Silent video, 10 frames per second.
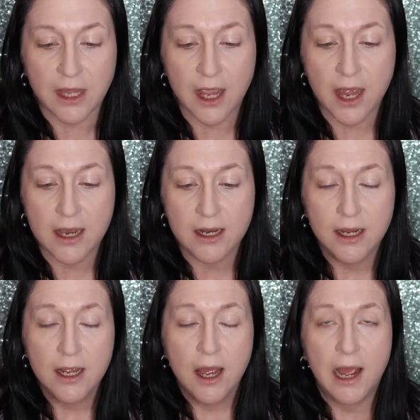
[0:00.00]
and
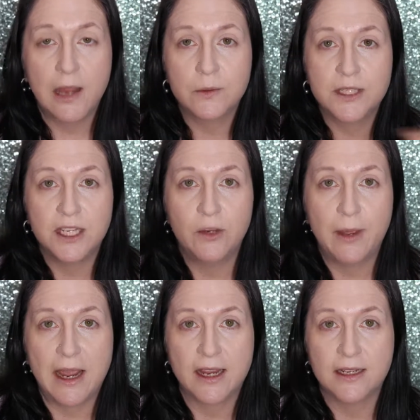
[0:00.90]
I will see you
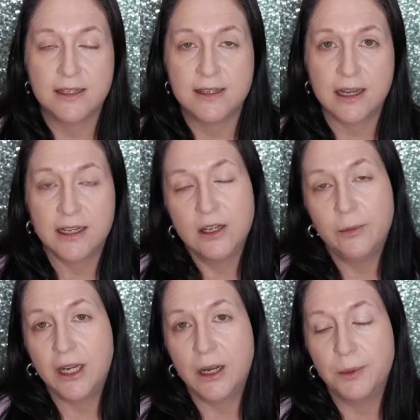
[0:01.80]
back in a second.
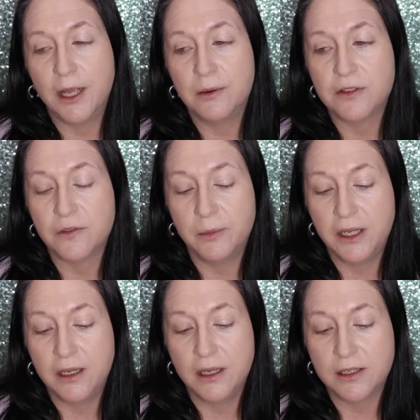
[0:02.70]
It'll be a couple hours for
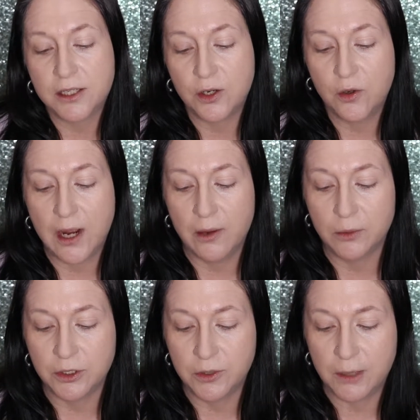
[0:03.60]
me, so I
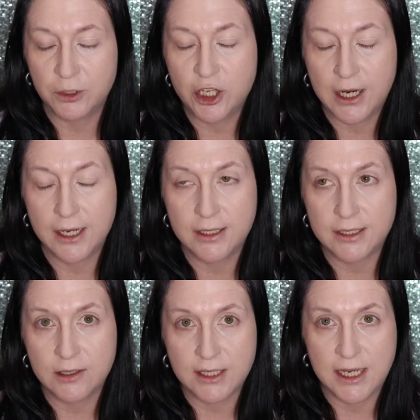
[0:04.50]
will do a couple
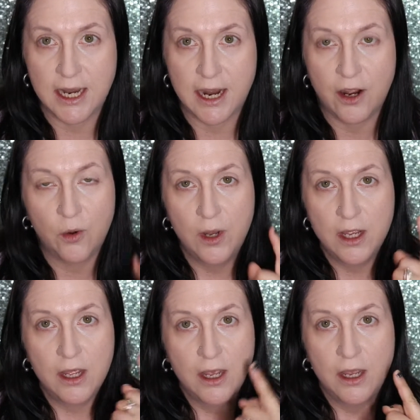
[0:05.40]
check-ins and see how
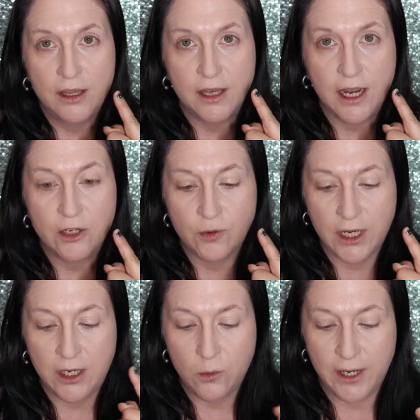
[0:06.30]
the
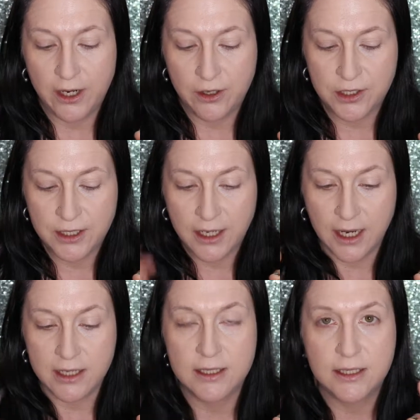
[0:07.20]
hydrating wears
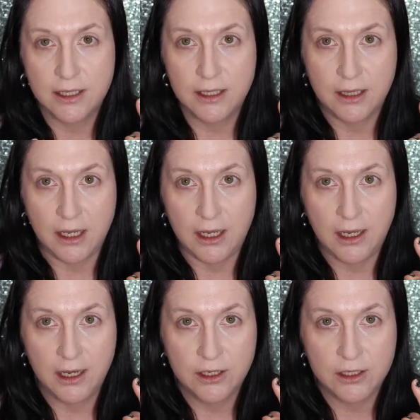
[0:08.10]
against
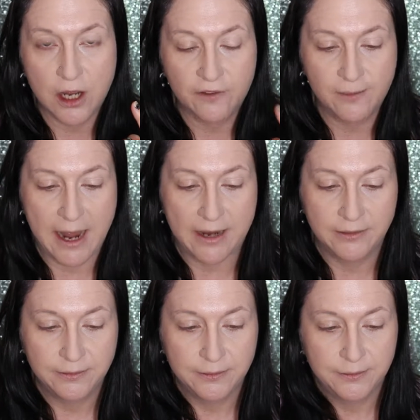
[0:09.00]
the soft matte.
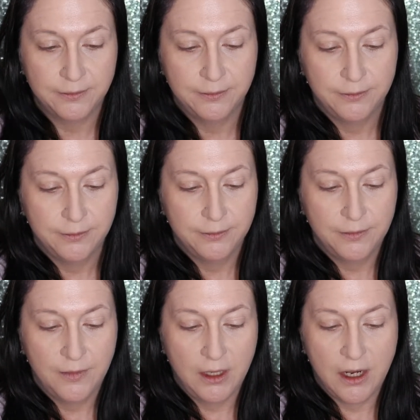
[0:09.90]

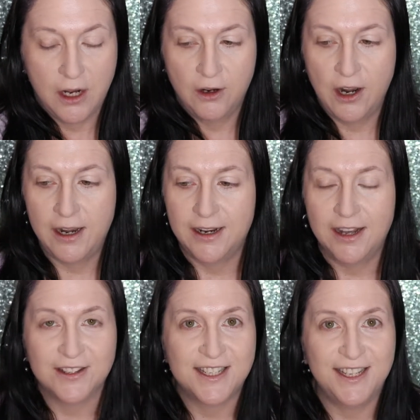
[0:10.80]
Alright,
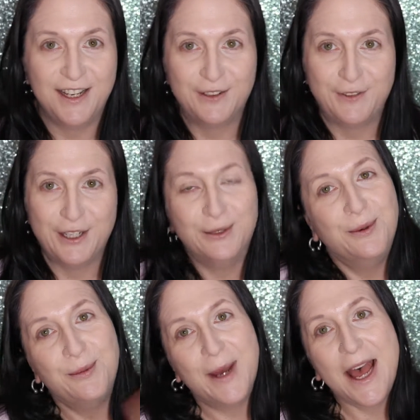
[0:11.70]
I'll see you in a few.
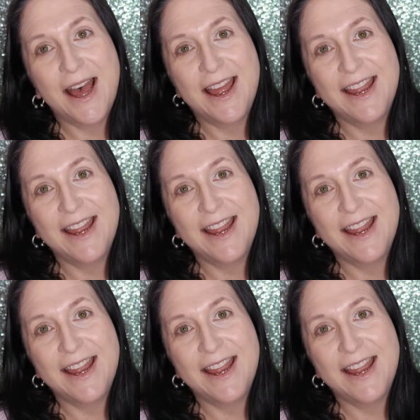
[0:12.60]
Bye!